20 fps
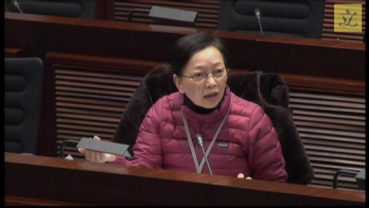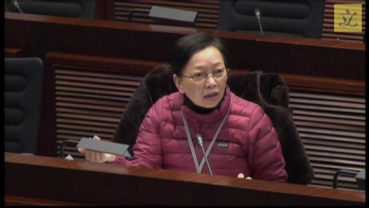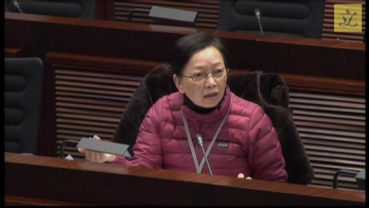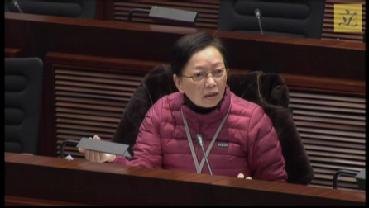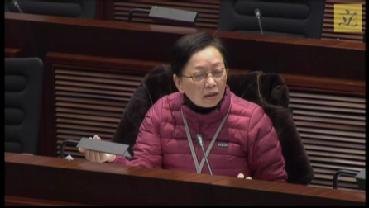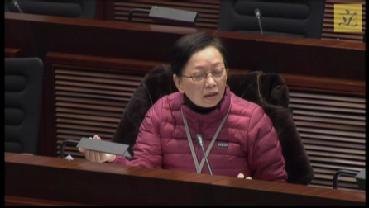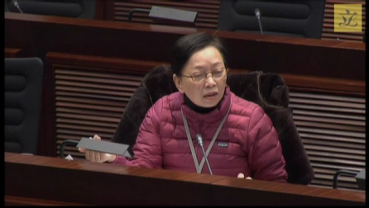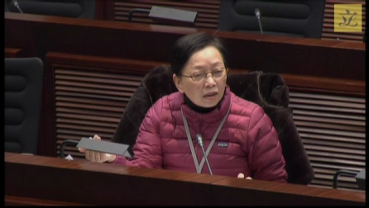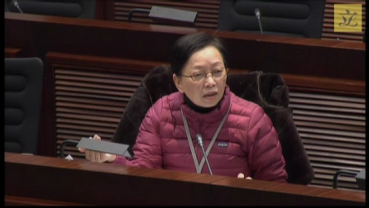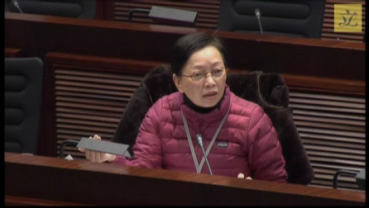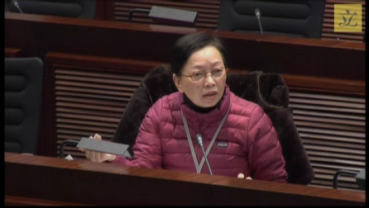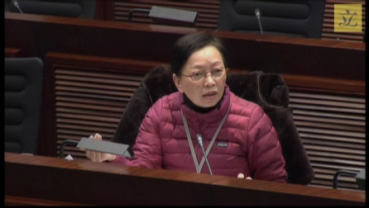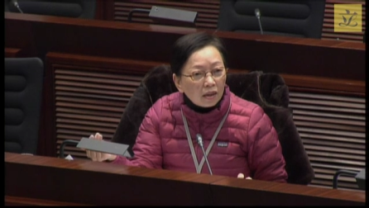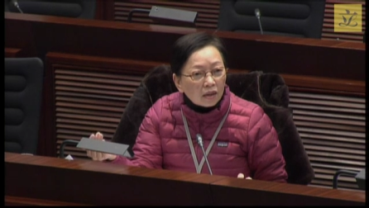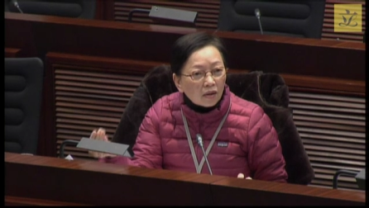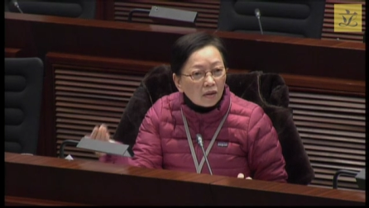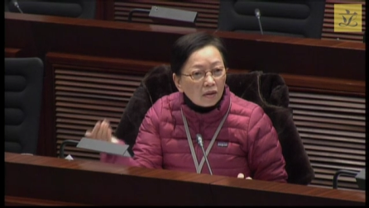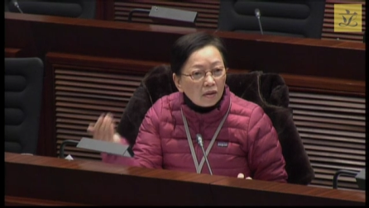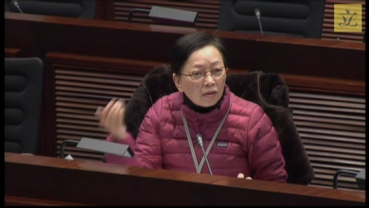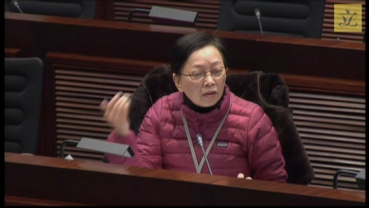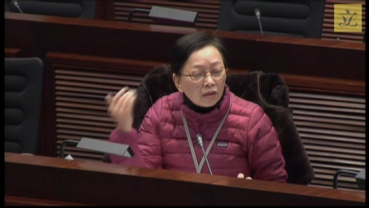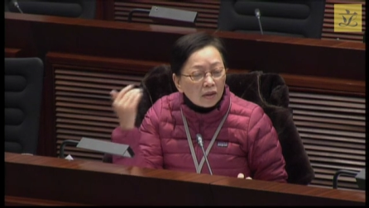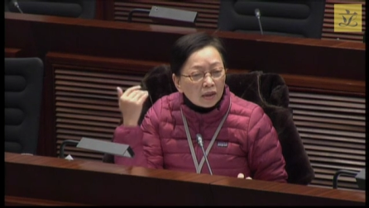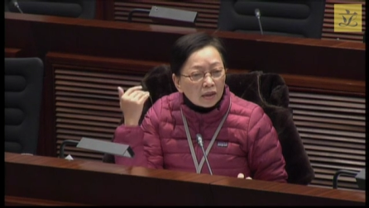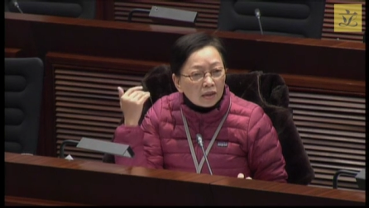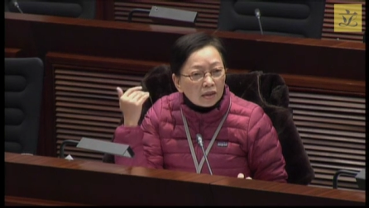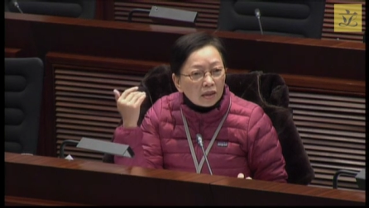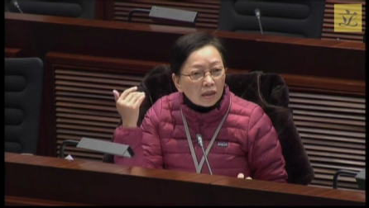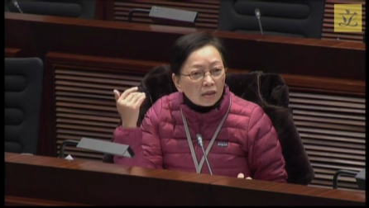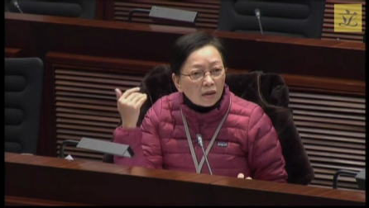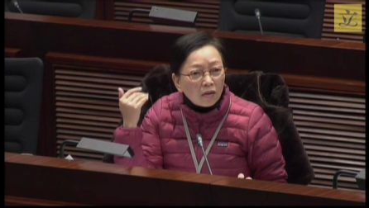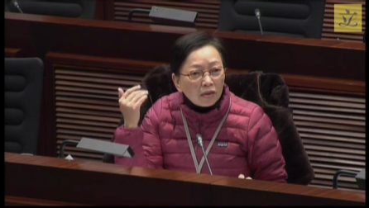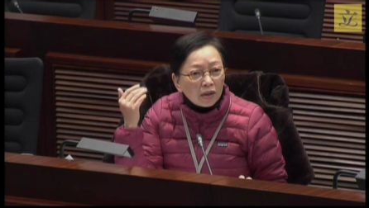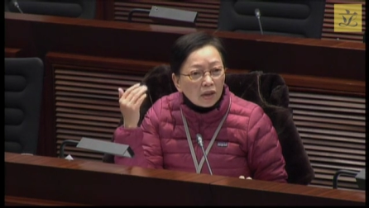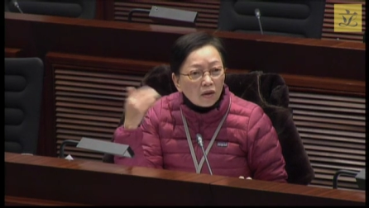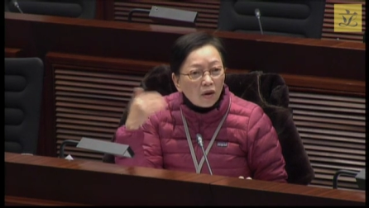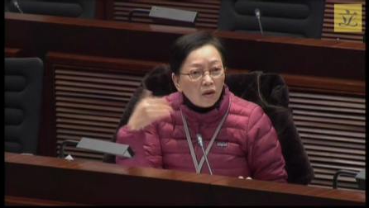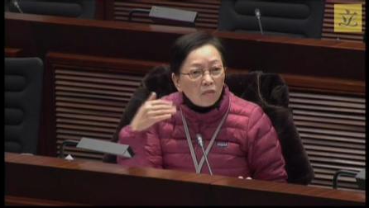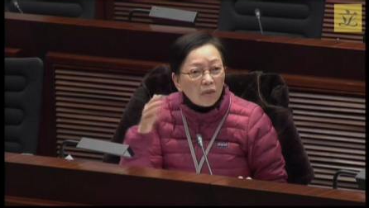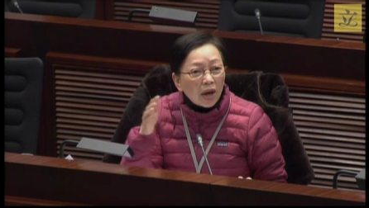into a middle-class
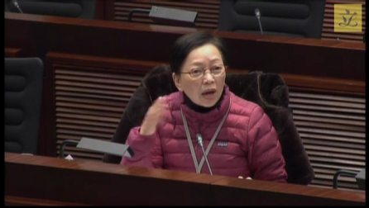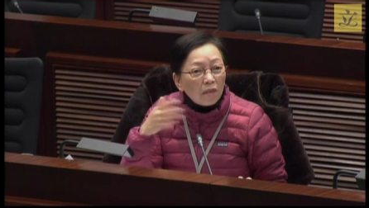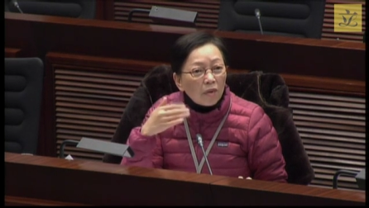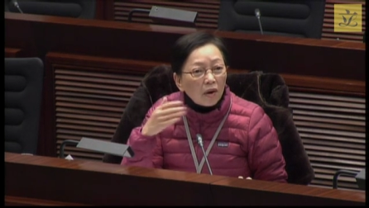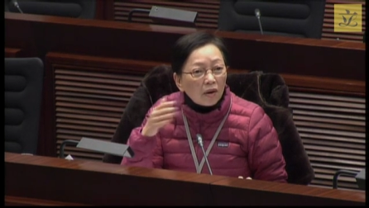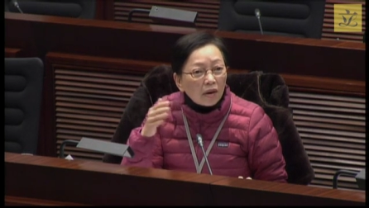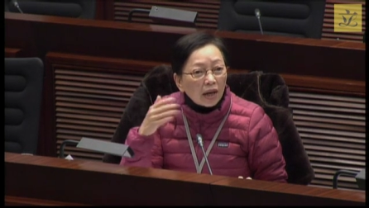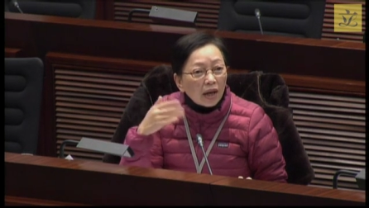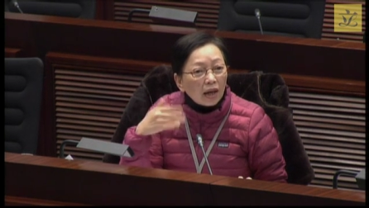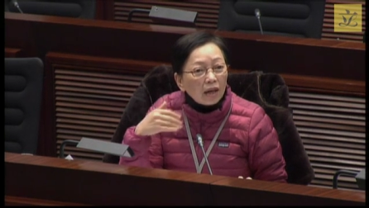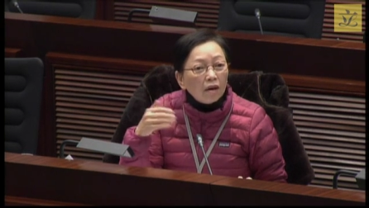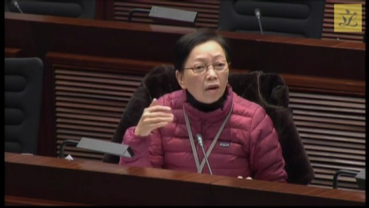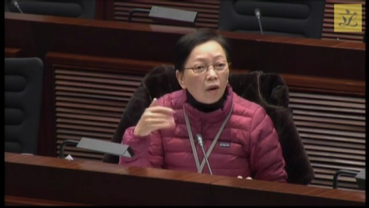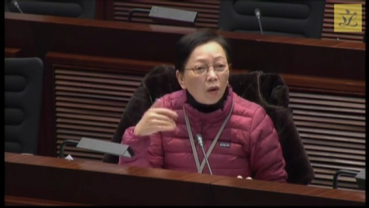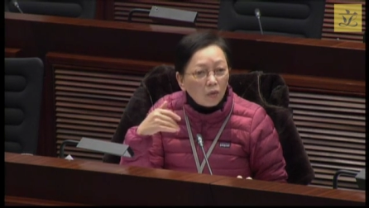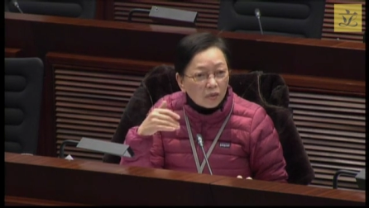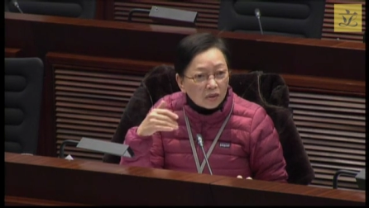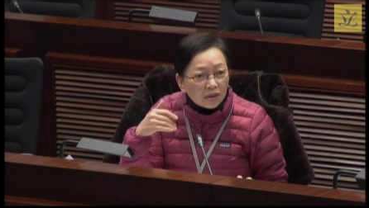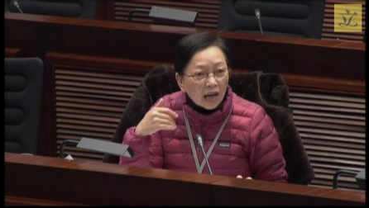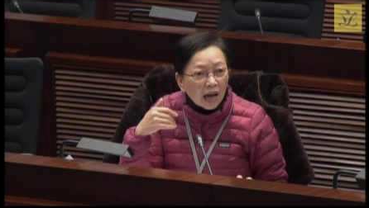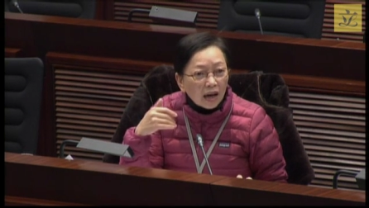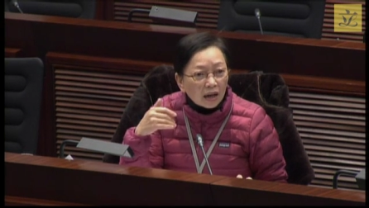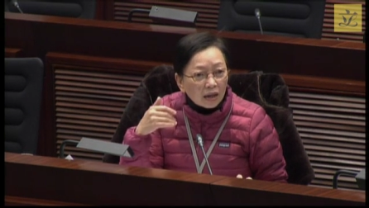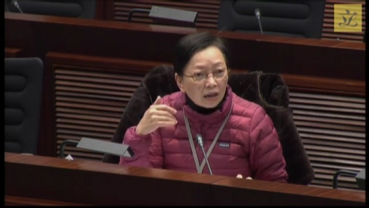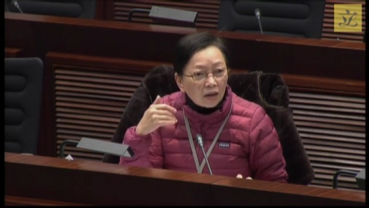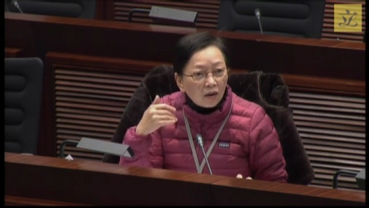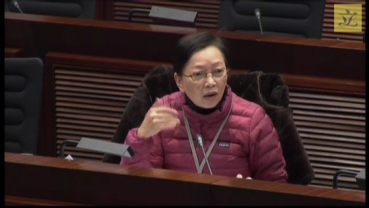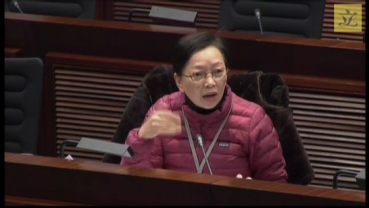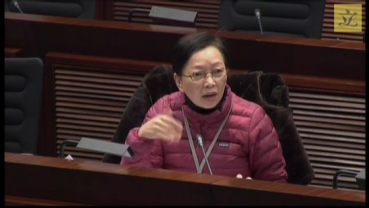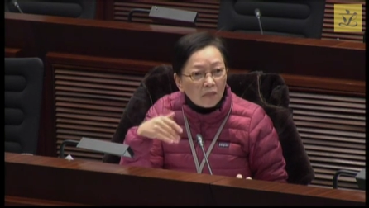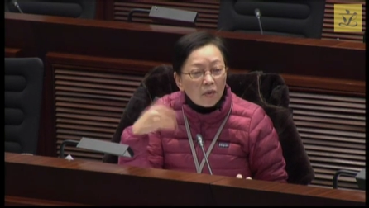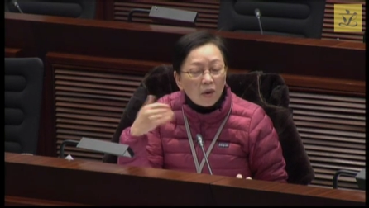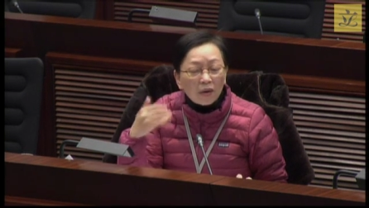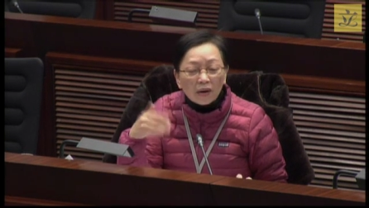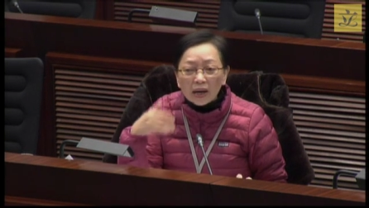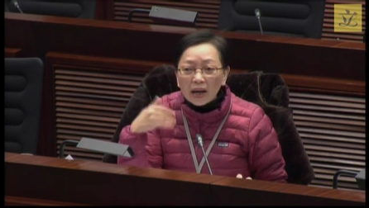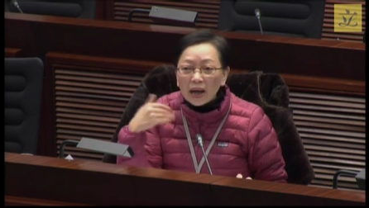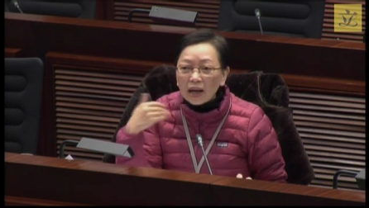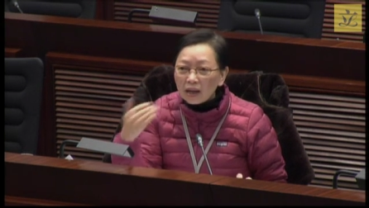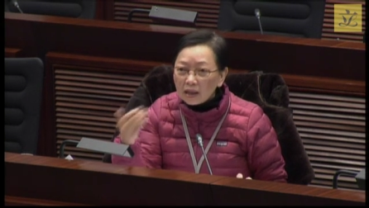residential area like Whampoa
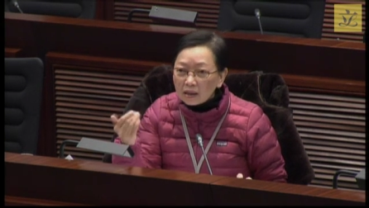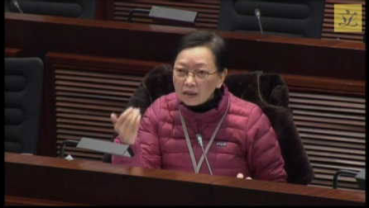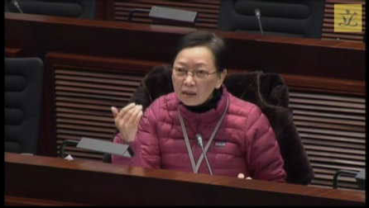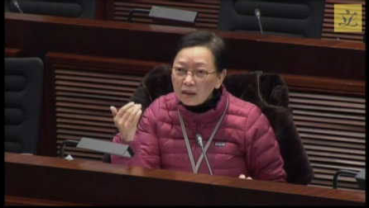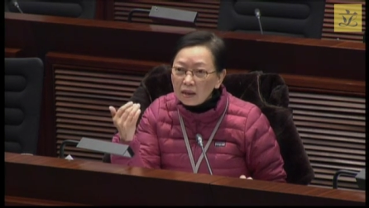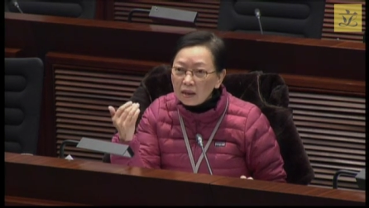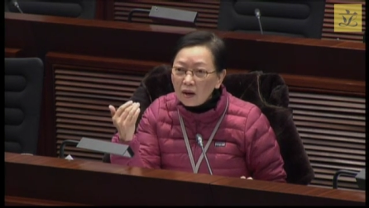Garden.